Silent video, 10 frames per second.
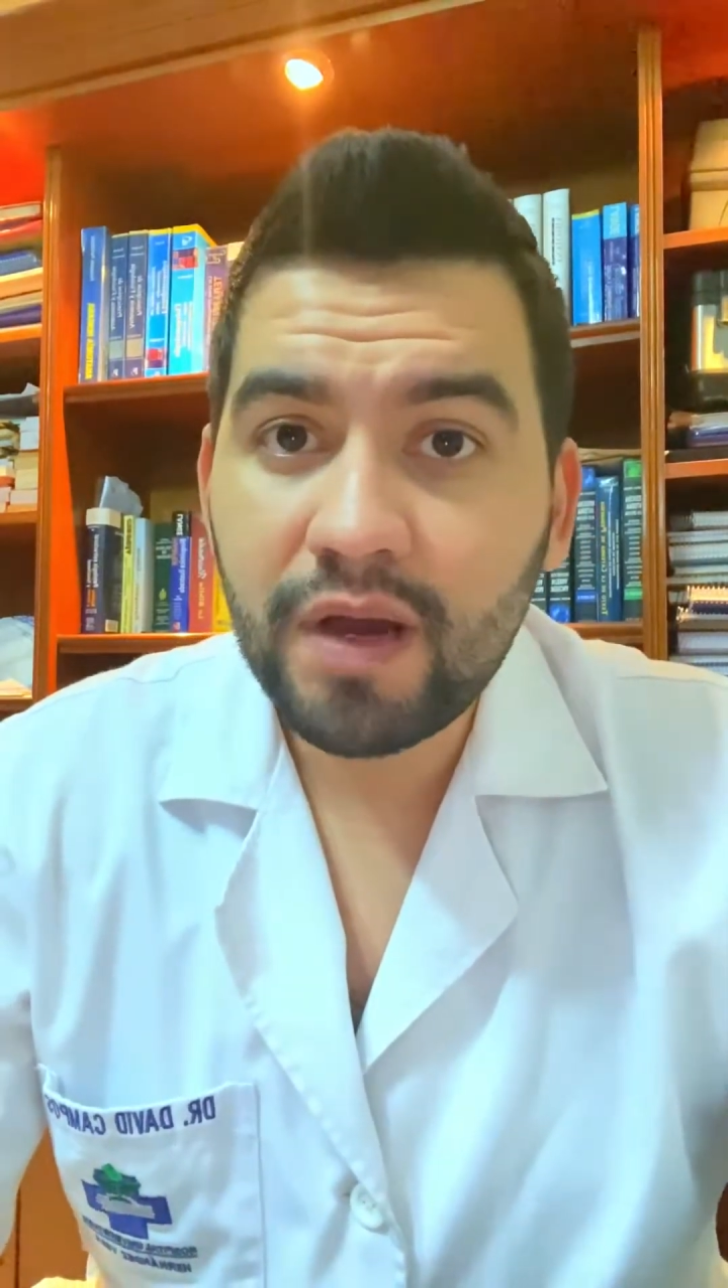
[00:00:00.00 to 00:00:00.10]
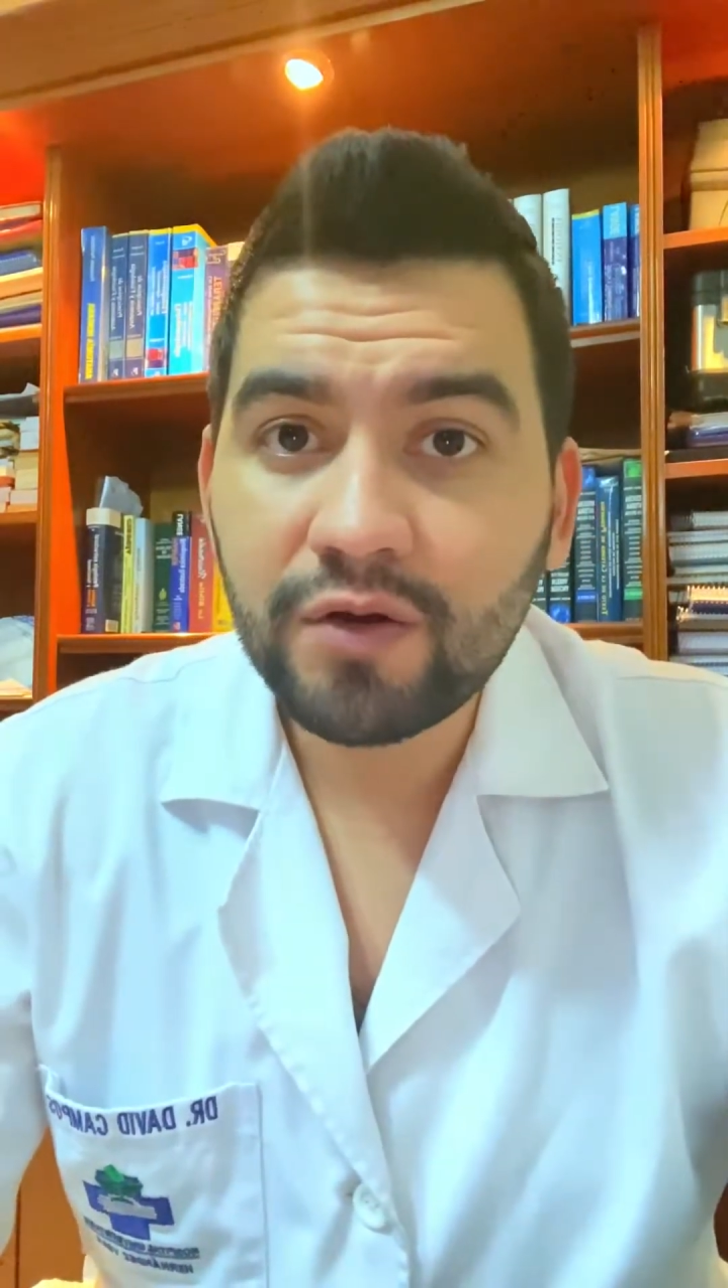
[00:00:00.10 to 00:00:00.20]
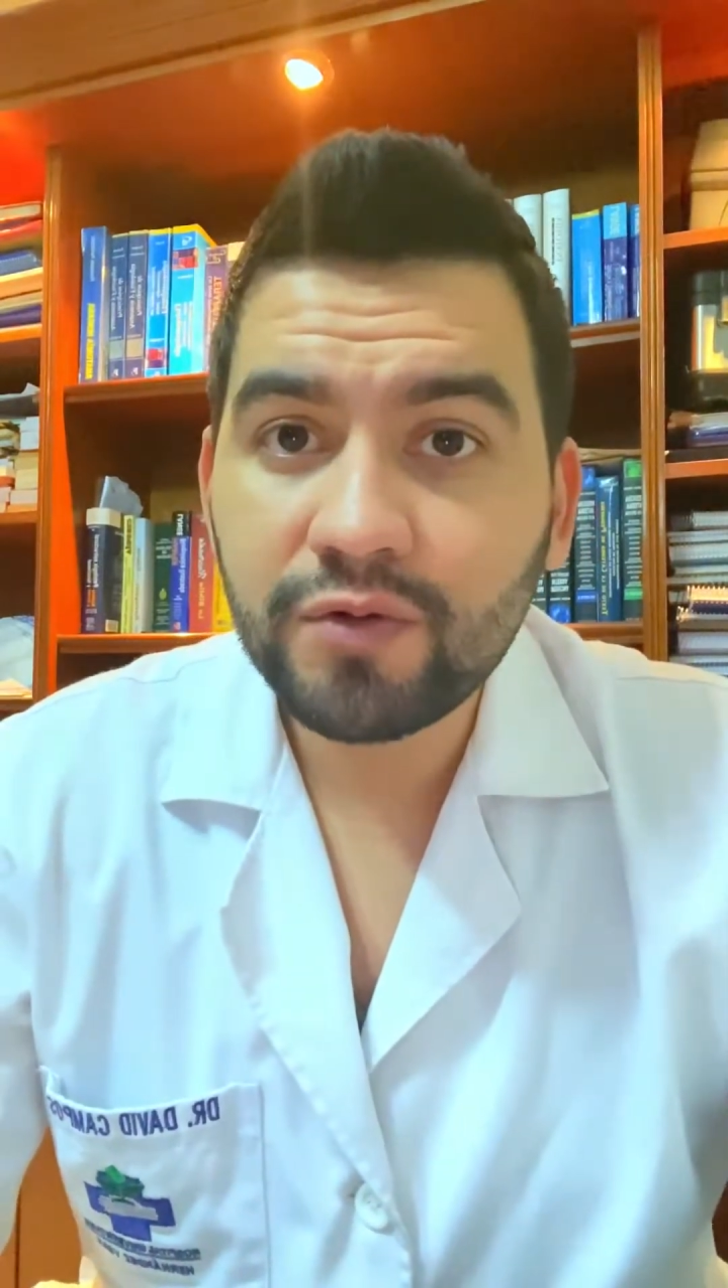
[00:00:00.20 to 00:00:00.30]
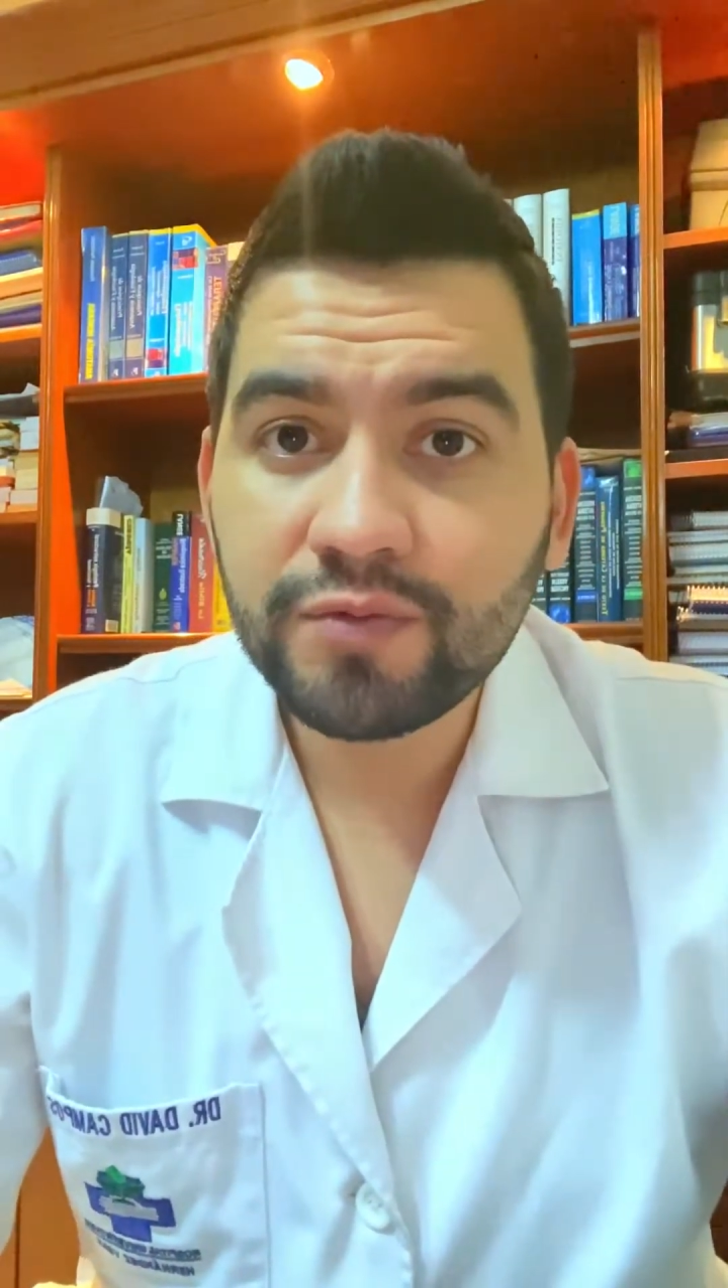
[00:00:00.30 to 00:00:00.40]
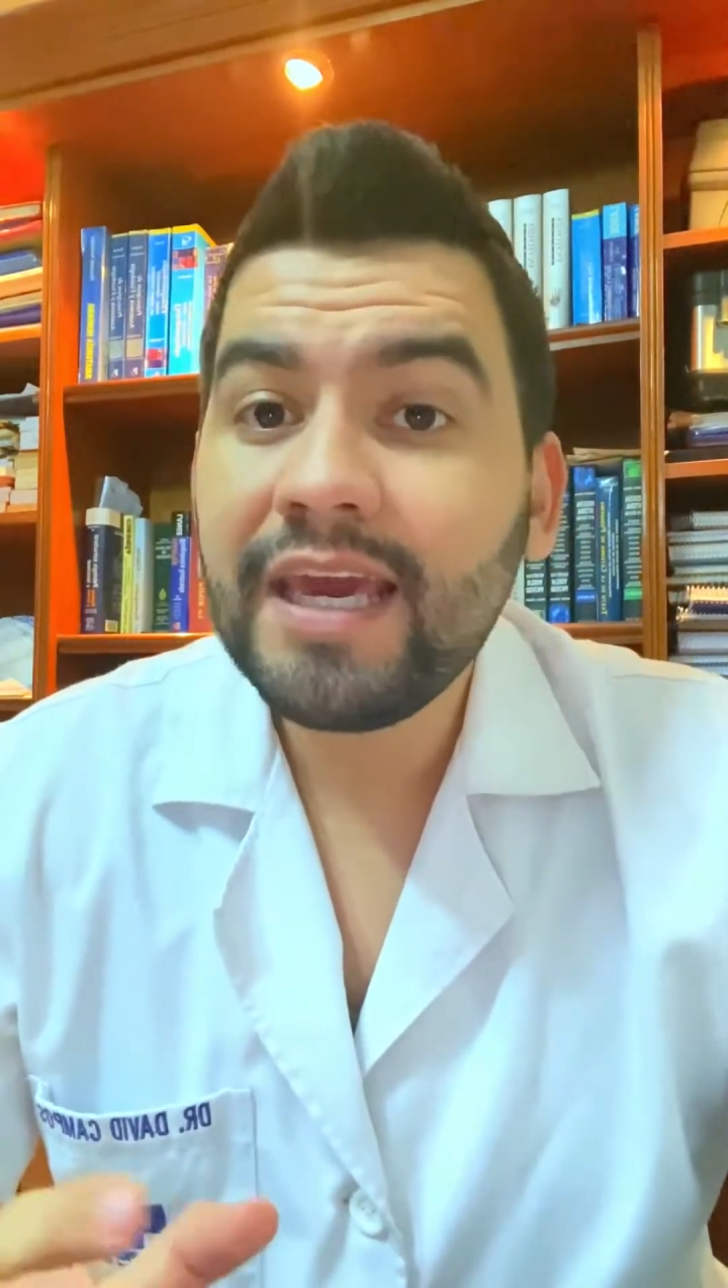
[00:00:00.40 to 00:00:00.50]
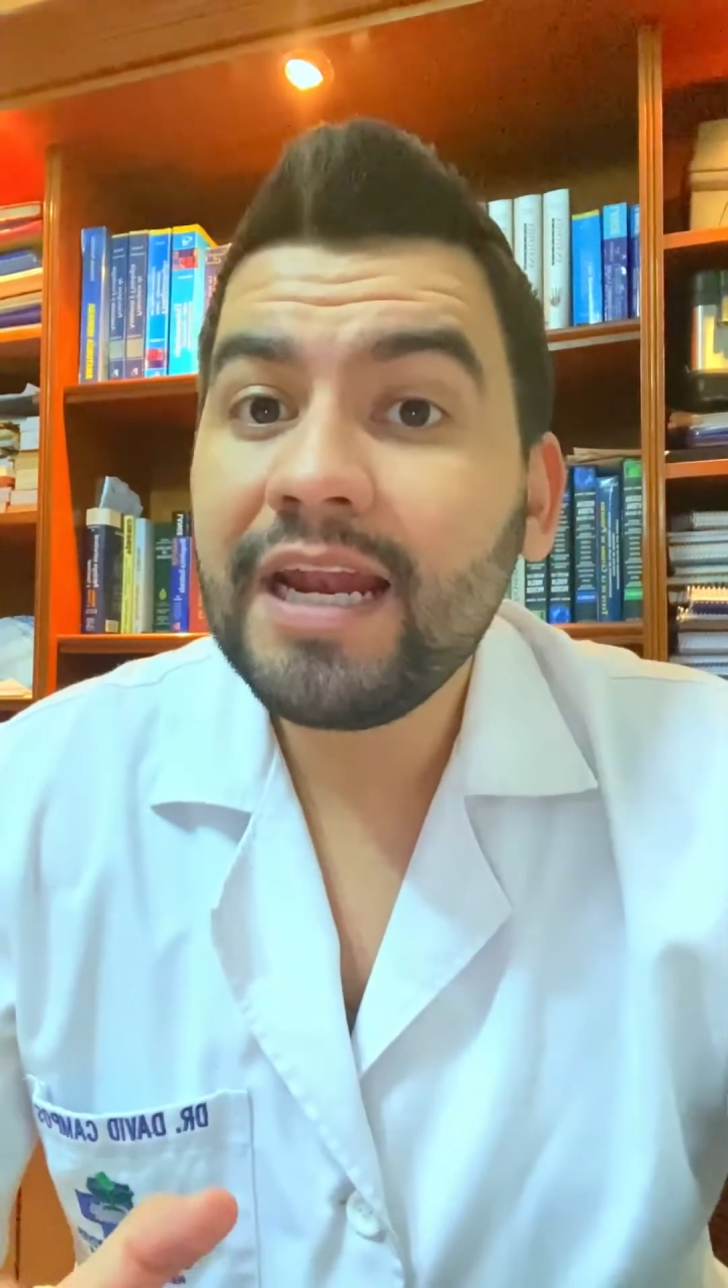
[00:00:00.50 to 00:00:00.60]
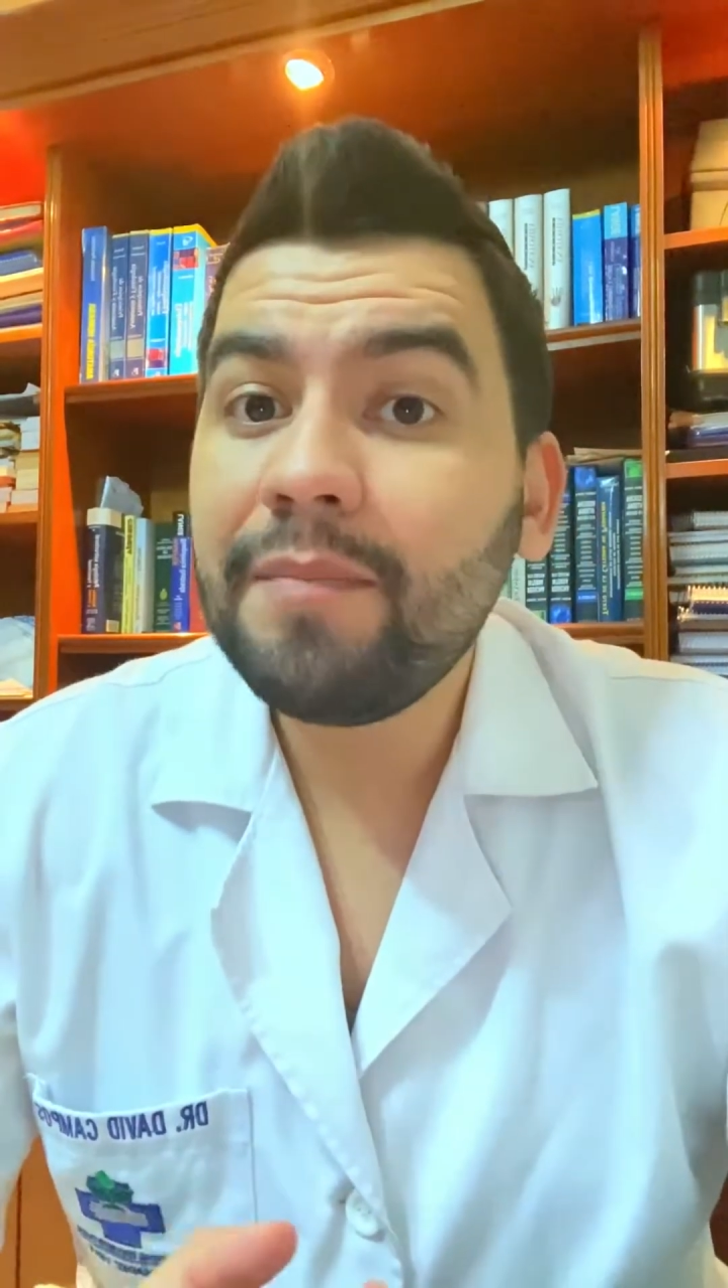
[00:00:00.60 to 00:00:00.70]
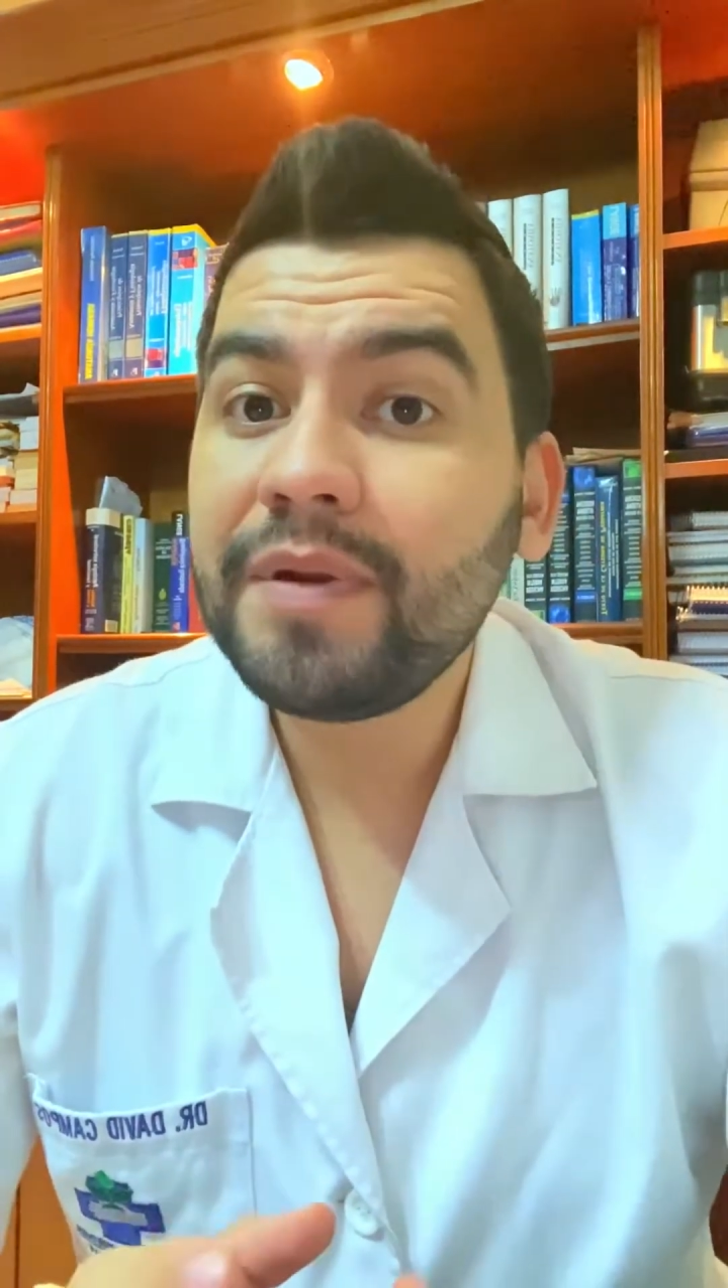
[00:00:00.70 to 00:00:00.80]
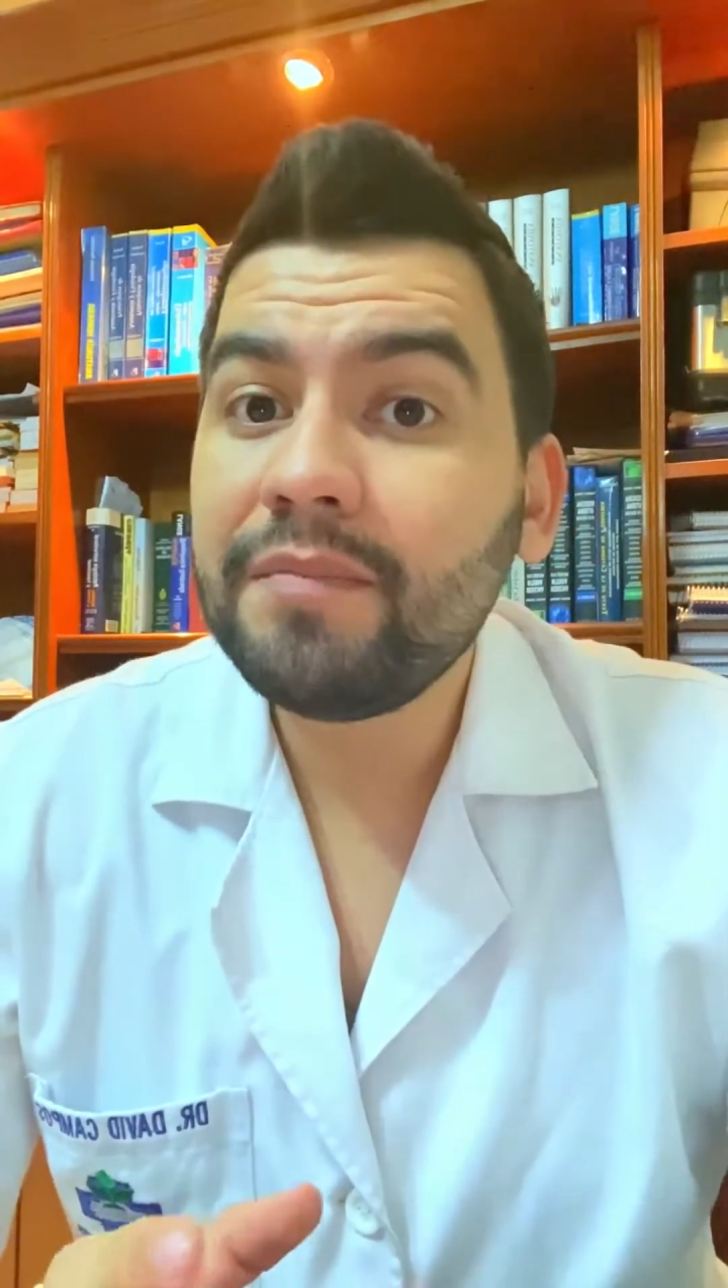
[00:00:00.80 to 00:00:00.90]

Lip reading: or the first